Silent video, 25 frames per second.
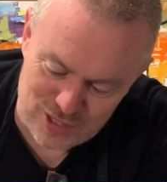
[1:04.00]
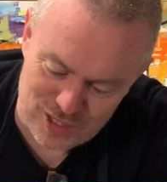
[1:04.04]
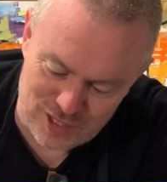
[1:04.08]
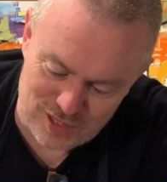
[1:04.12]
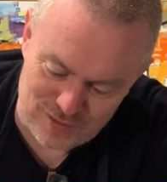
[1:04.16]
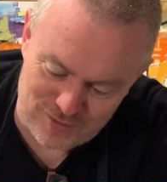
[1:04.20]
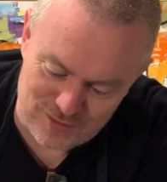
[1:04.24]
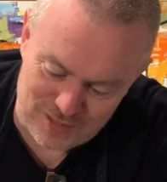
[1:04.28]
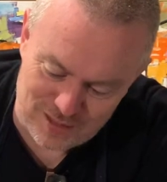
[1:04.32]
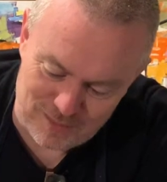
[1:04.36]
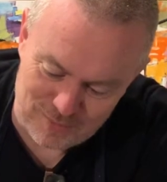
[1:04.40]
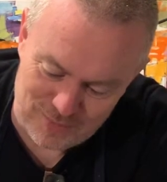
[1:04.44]

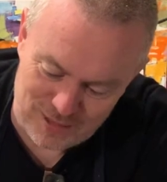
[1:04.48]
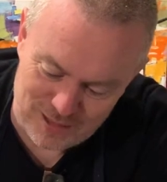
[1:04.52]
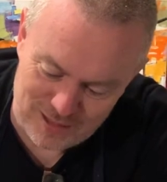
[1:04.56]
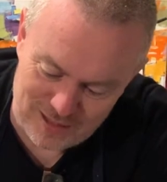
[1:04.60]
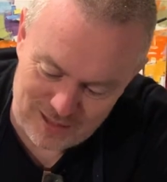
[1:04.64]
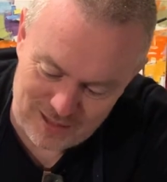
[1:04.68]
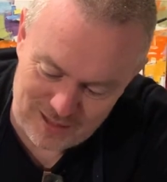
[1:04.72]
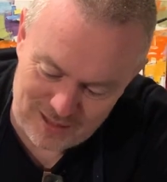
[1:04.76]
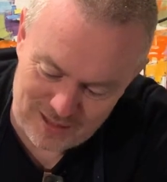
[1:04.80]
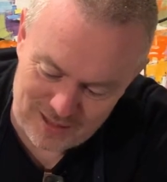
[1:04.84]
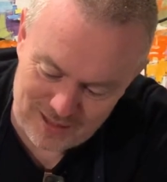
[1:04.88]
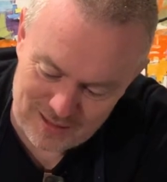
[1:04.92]
of something.
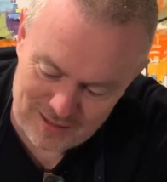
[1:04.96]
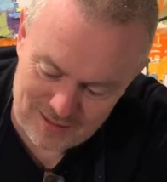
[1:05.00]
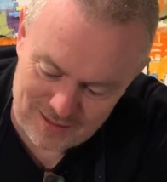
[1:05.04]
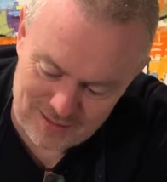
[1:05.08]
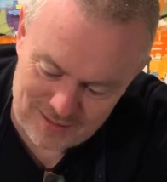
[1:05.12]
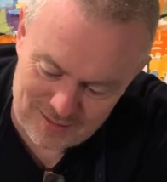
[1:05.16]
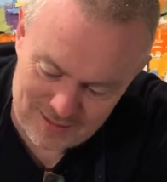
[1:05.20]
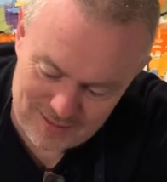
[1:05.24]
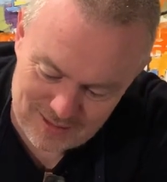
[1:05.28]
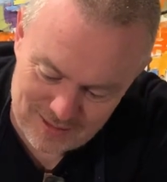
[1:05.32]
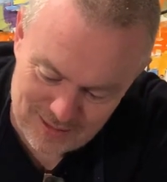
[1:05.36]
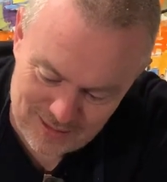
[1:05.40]
I
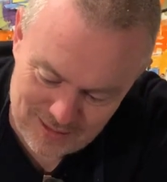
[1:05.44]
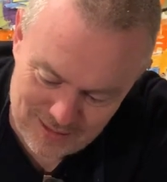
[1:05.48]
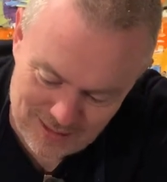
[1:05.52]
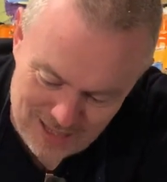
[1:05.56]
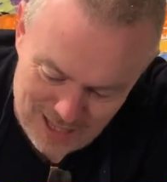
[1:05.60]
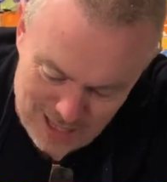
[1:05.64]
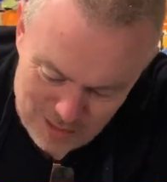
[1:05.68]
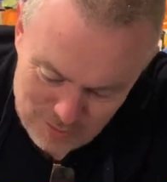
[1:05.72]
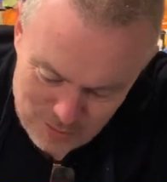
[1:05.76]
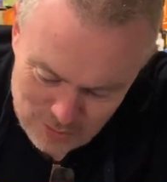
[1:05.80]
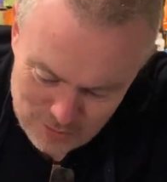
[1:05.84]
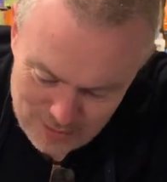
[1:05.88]

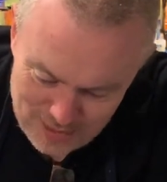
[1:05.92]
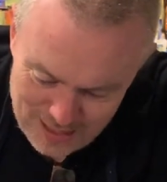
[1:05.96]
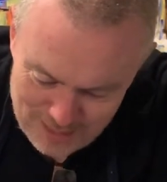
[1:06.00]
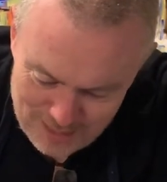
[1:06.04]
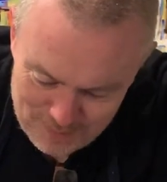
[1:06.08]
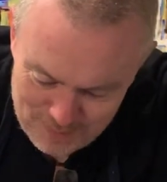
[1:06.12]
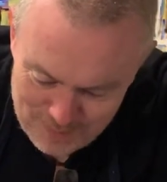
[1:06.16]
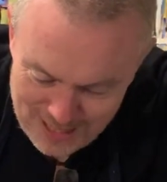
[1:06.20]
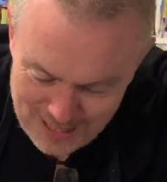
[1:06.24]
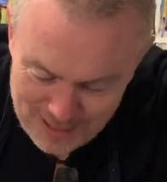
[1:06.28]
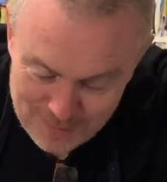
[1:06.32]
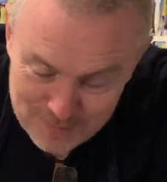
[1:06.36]
won't name
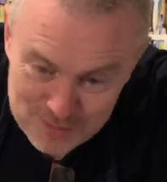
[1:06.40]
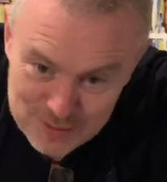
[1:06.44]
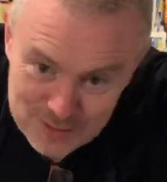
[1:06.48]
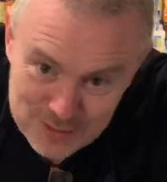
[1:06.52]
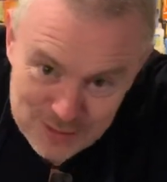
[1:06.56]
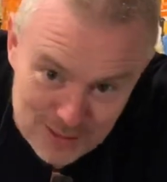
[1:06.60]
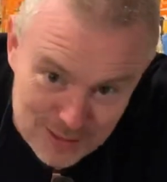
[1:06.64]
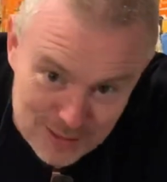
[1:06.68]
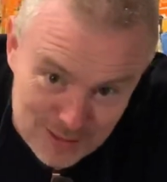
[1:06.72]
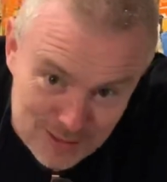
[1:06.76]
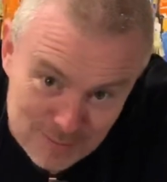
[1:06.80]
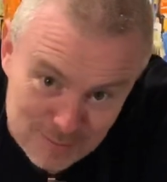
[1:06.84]
names,
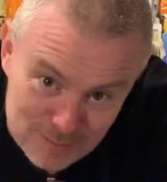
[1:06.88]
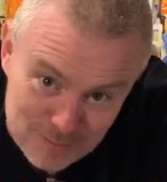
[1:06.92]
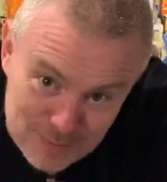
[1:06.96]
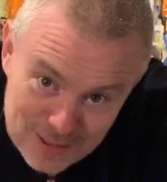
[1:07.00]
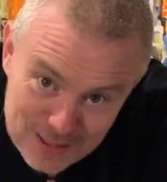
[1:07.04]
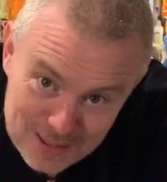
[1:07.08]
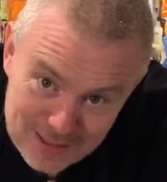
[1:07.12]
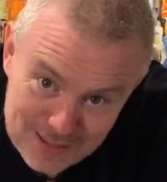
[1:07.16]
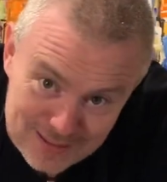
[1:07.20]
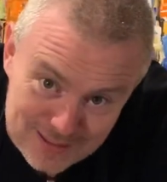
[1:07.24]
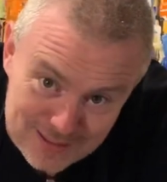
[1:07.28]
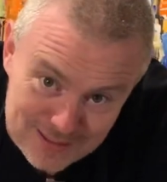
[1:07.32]

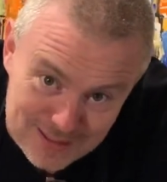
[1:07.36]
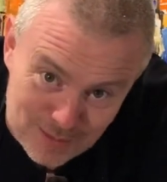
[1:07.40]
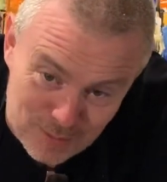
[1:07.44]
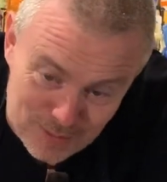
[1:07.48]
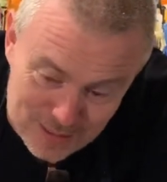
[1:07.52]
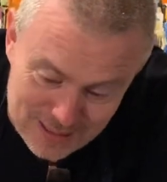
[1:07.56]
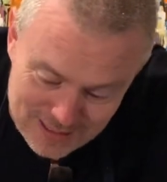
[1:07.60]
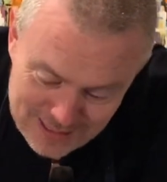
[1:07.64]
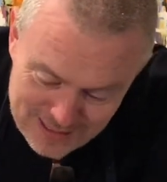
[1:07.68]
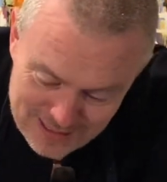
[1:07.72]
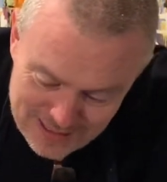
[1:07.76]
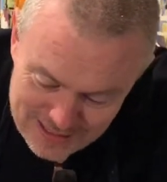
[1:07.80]
but someone
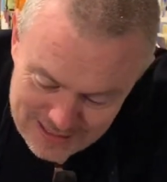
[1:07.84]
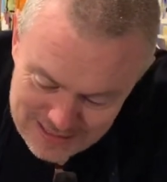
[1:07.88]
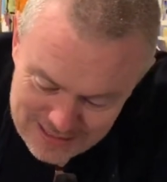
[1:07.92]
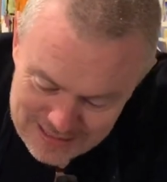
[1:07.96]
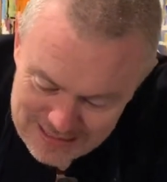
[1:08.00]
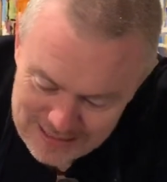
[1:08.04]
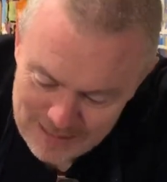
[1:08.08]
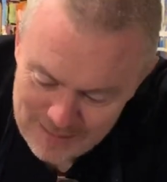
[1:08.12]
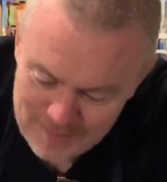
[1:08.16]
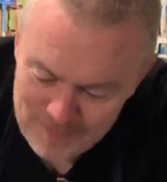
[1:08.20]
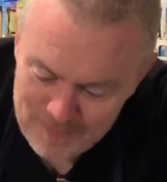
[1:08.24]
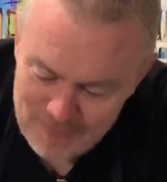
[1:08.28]
did this,
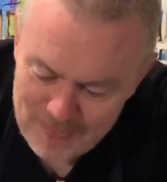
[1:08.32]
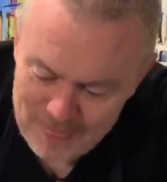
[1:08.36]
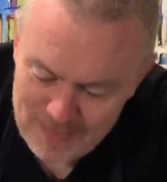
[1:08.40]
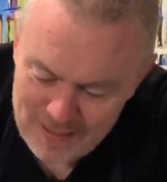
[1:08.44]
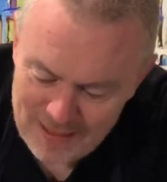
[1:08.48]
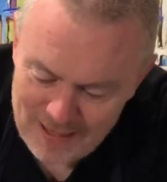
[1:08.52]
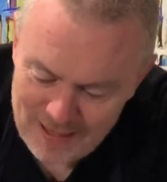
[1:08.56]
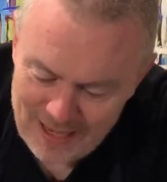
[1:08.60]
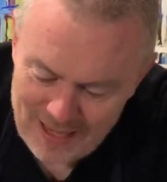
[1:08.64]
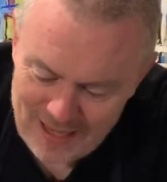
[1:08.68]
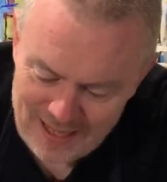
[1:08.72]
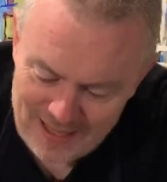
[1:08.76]

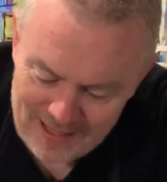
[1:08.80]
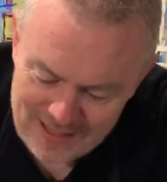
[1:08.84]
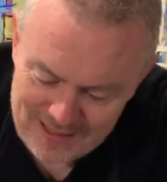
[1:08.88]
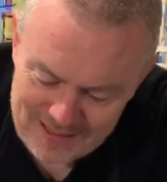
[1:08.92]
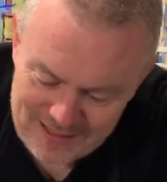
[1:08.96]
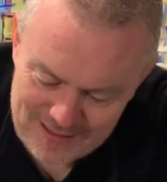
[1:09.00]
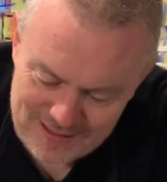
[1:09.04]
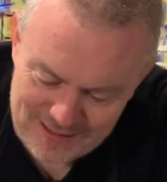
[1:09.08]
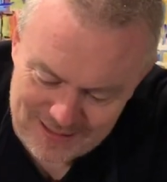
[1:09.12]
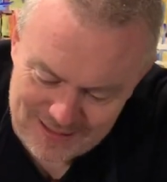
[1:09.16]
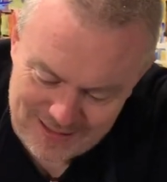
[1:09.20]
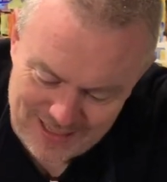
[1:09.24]
and it
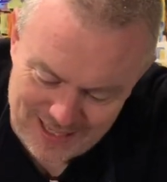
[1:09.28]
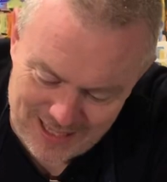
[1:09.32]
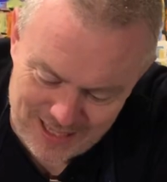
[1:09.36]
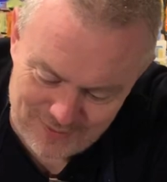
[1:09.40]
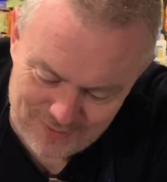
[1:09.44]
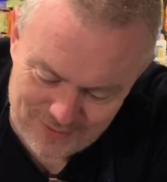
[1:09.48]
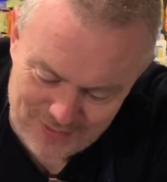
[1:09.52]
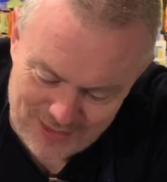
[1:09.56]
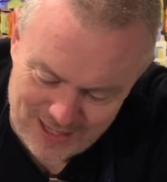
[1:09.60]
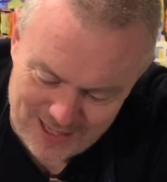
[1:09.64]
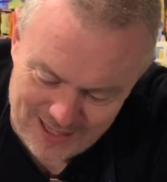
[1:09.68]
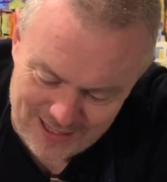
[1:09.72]
kind
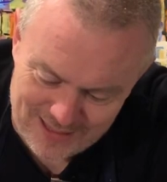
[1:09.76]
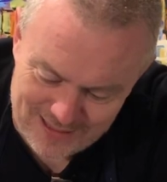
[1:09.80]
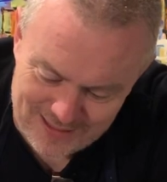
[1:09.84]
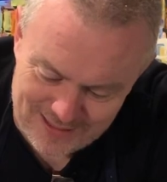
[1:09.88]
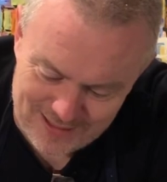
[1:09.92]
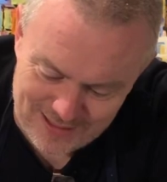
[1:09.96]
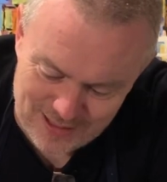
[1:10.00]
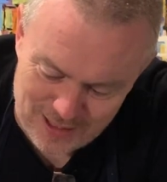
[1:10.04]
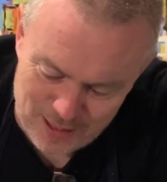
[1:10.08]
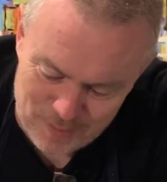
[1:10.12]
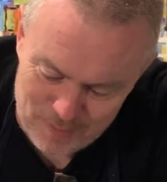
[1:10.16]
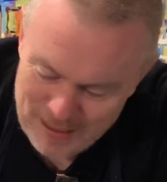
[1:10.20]
of got
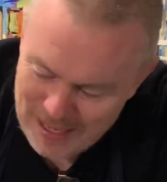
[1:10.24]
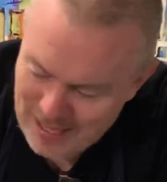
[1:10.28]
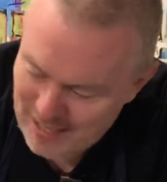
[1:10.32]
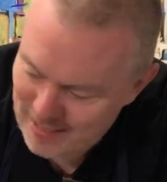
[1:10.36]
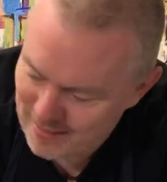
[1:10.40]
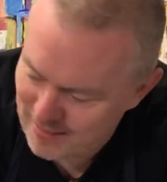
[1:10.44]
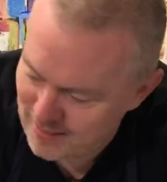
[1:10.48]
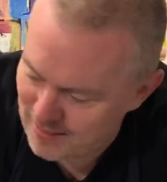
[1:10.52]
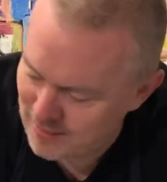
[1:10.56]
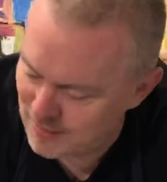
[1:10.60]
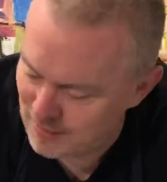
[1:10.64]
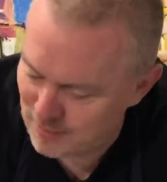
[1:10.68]

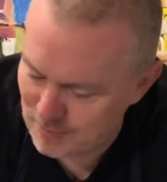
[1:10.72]
abandoned.